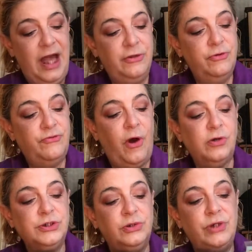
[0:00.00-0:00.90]
You've
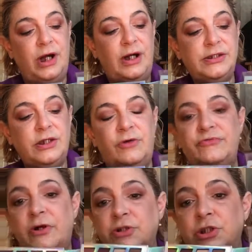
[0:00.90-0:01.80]
also got a
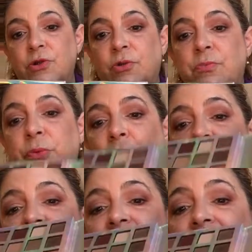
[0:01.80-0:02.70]
functional
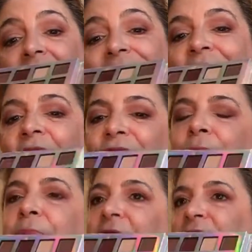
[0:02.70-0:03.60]
brush, not the
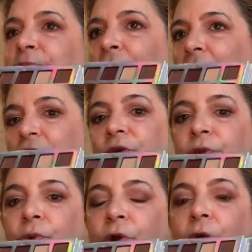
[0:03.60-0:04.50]
best brush in
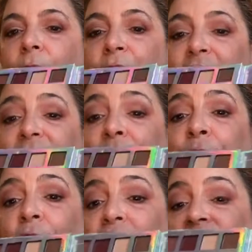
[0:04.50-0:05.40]
the world, but it's a
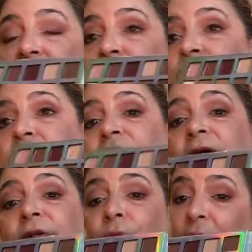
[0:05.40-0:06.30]
brush that you could
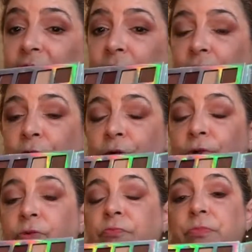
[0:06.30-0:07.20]
take whenever you
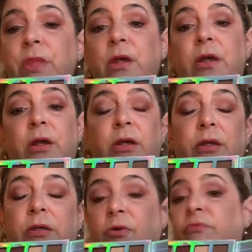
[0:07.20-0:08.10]
go
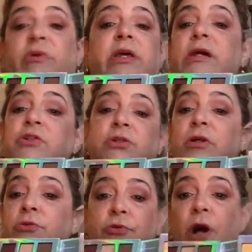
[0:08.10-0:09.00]
on vacation
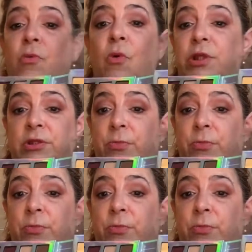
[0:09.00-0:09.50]
and you're not wanting to